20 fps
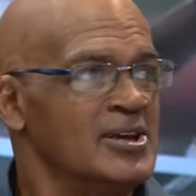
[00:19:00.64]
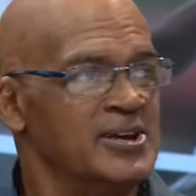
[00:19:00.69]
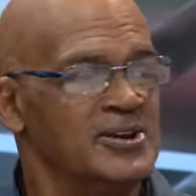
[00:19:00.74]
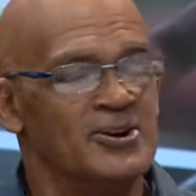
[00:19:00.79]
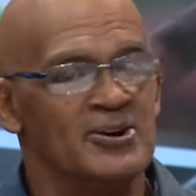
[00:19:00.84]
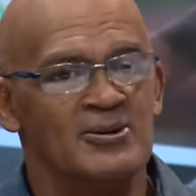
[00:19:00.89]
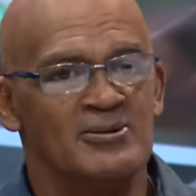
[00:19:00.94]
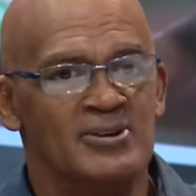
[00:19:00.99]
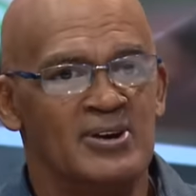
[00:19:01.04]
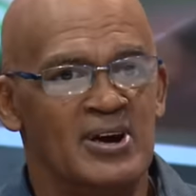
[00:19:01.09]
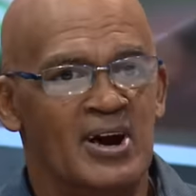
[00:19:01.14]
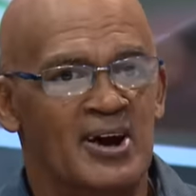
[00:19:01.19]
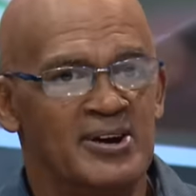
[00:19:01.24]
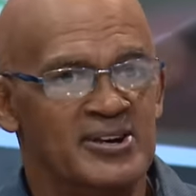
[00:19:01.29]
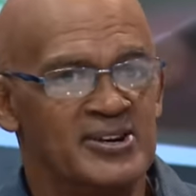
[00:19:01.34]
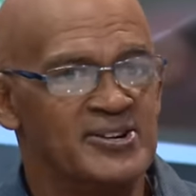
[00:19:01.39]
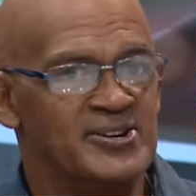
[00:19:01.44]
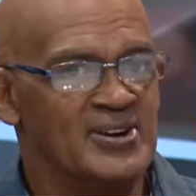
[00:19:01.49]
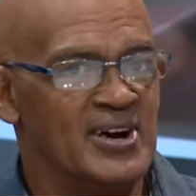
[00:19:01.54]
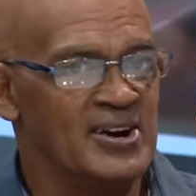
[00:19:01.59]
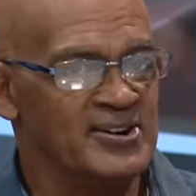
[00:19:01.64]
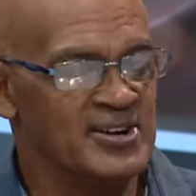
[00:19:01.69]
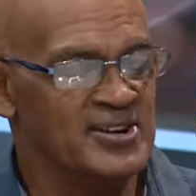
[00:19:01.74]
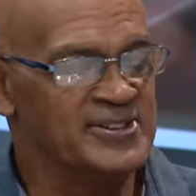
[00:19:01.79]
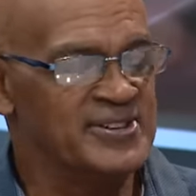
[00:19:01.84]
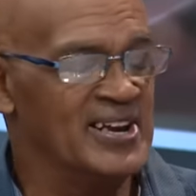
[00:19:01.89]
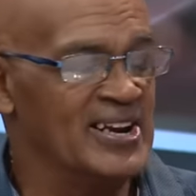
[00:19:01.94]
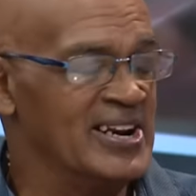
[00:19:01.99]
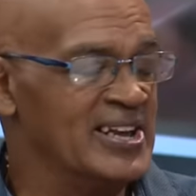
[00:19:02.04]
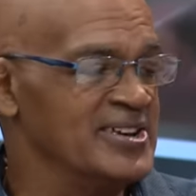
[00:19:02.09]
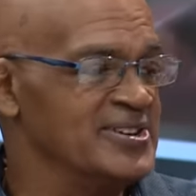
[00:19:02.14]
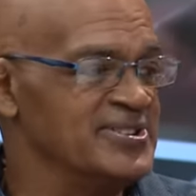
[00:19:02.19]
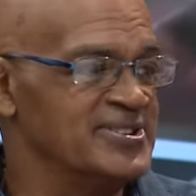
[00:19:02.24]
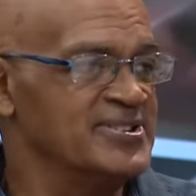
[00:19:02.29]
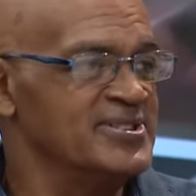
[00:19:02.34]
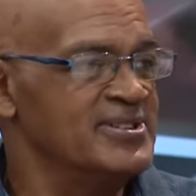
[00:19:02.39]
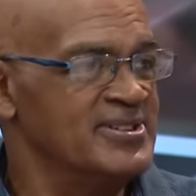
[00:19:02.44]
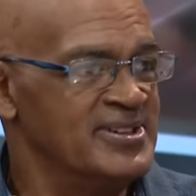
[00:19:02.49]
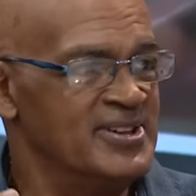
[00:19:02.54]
you know, on the, on the tellers.